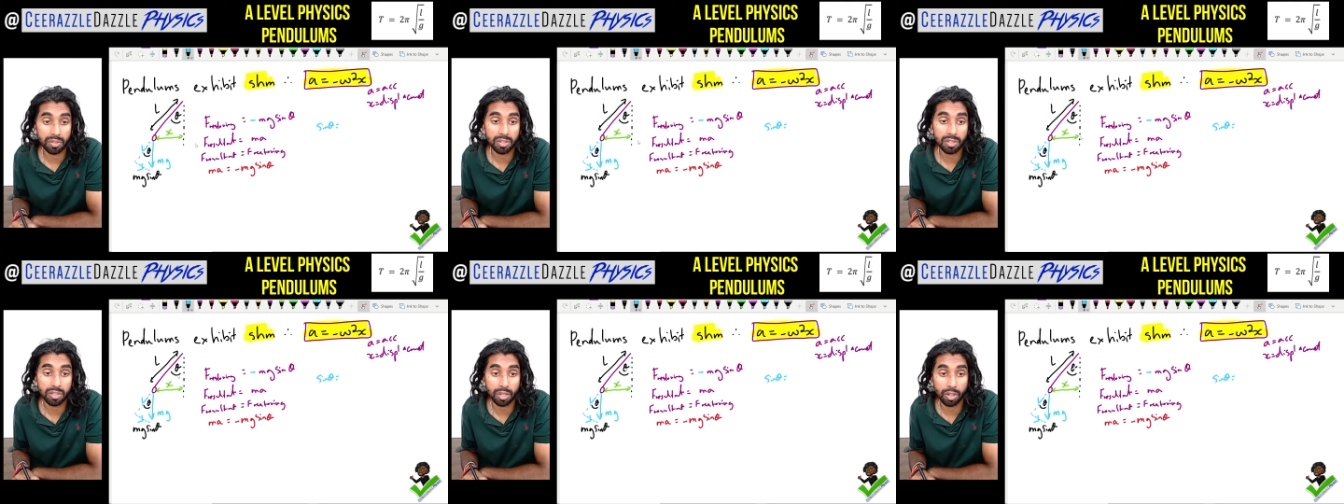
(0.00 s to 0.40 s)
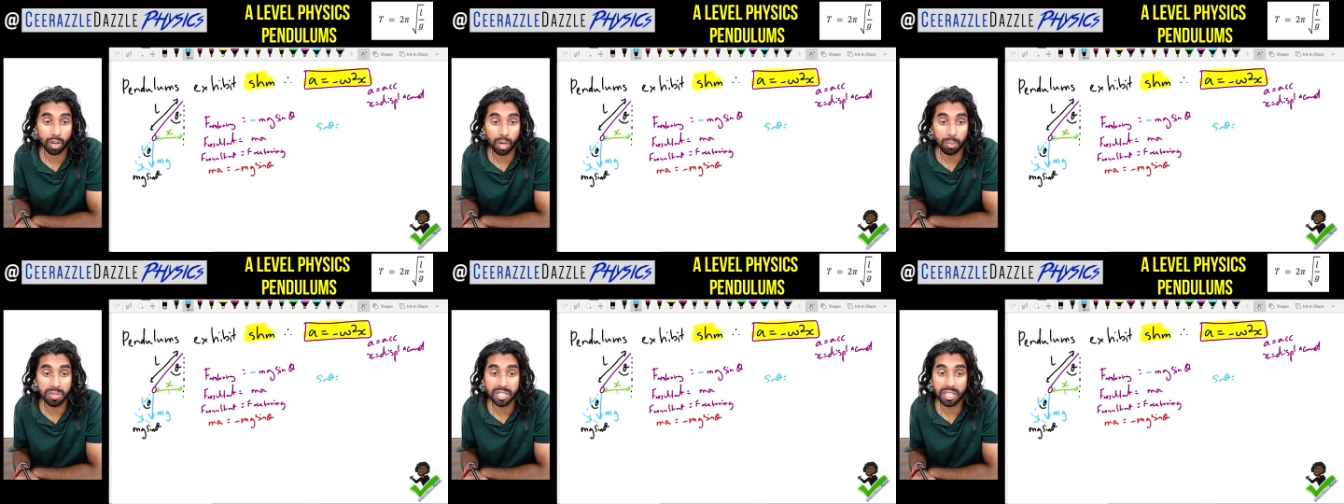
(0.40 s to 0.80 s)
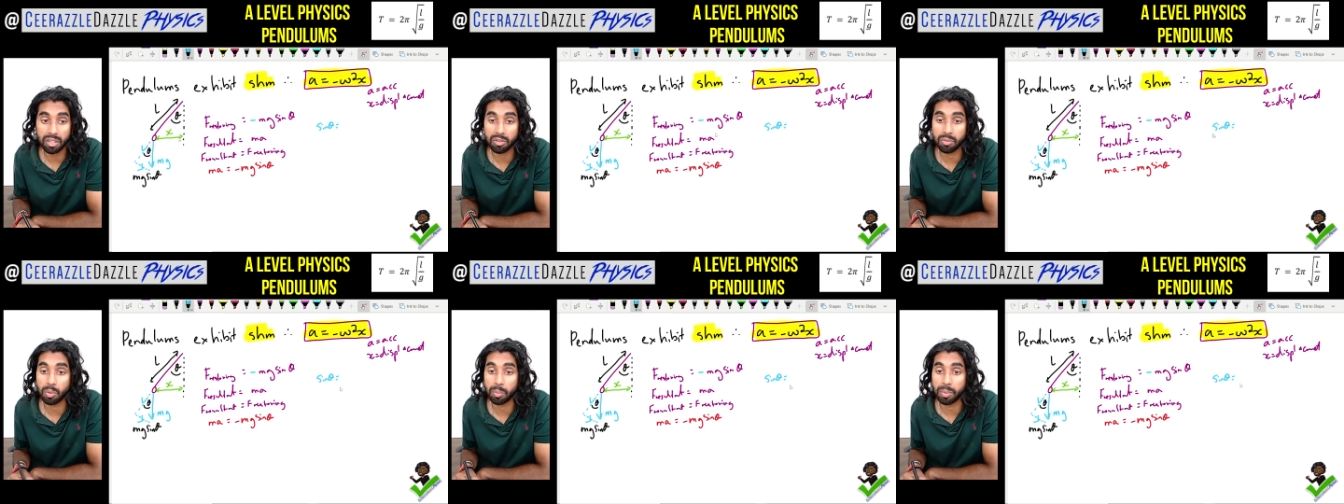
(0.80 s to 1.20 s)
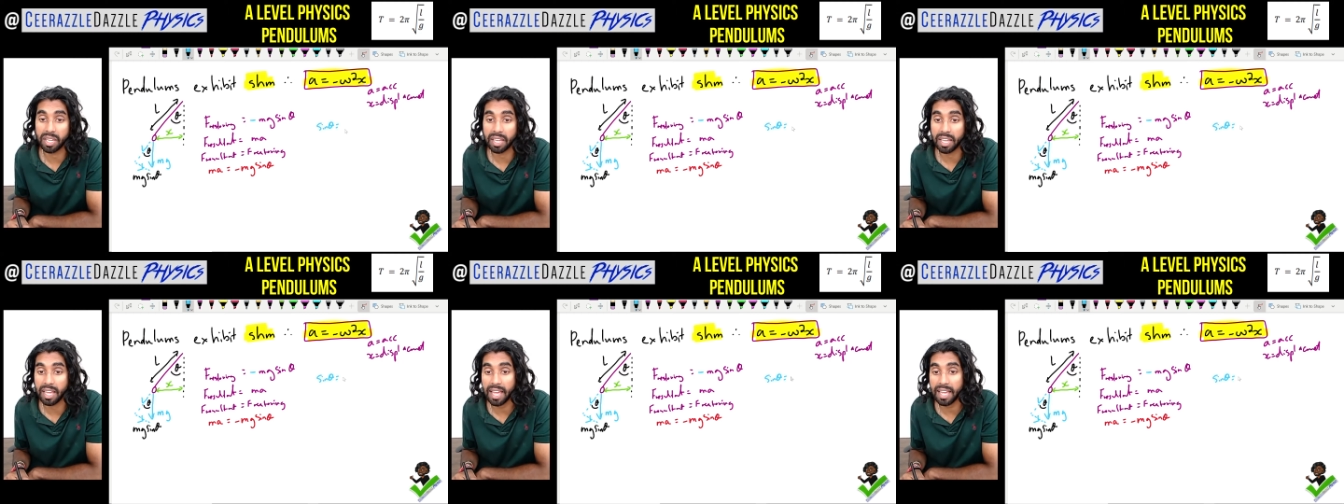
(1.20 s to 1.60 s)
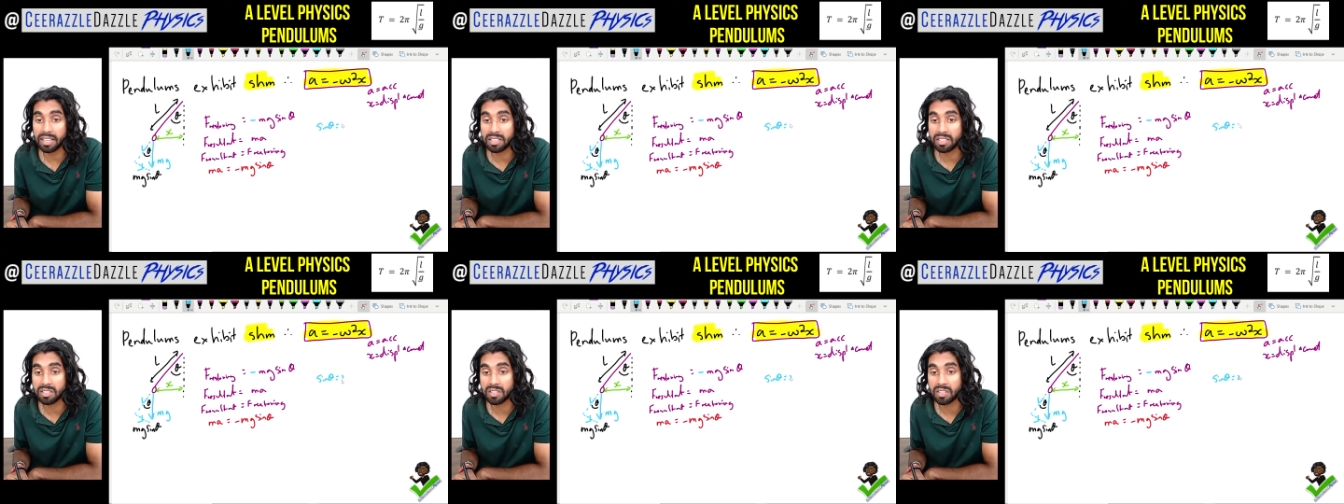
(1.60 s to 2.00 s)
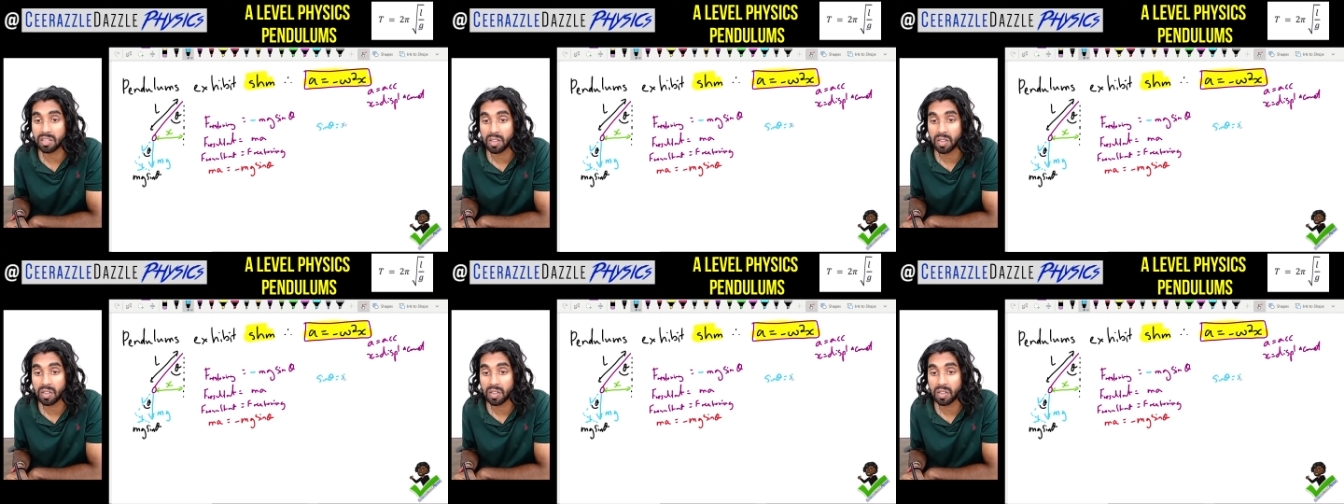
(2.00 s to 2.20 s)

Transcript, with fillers: So the opposite will be x